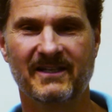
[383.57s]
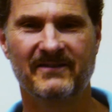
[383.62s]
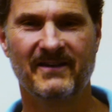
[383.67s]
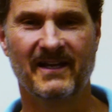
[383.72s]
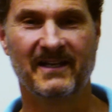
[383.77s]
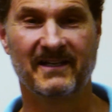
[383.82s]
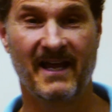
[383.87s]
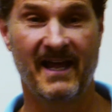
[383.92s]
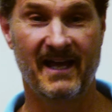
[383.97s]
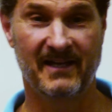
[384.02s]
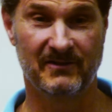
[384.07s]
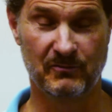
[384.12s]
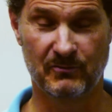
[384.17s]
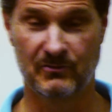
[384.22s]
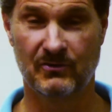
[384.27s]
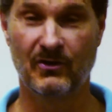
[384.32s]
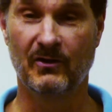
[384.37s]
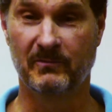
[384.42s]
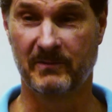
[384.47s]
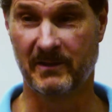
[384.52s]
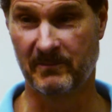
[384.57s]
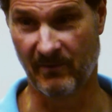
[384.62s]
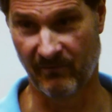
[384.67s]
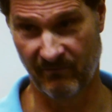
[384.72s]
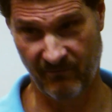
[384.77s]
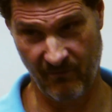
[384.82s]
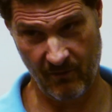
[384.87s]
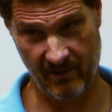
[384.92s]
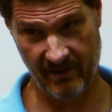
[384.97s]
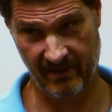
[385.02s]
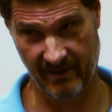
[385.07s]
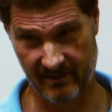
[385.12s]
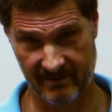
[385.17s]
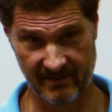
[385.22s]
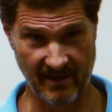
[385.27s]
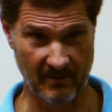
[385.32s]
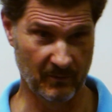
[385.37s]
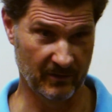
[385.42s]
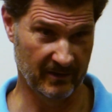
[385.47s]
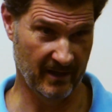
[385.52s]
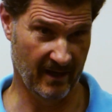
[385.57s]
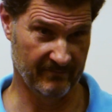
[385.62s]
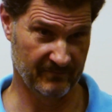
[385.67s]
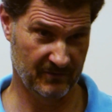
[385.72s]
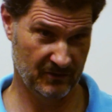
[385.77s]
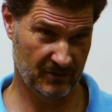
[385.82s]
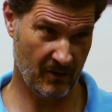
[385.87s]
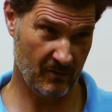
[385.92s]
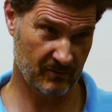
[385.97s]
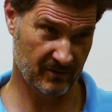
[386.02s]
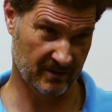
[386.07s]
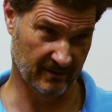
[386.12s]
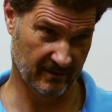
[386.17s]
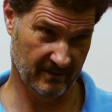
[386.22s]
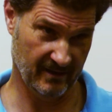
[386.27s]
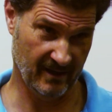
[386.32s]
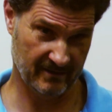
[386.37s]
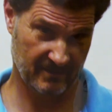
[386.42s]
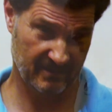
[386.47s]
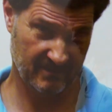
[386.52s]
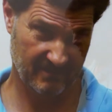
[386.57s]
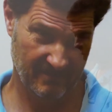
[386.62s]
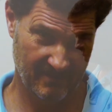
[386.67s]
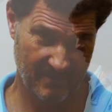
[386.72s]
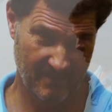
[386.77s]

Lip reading: that had you told me beforehand, I would have chosen this.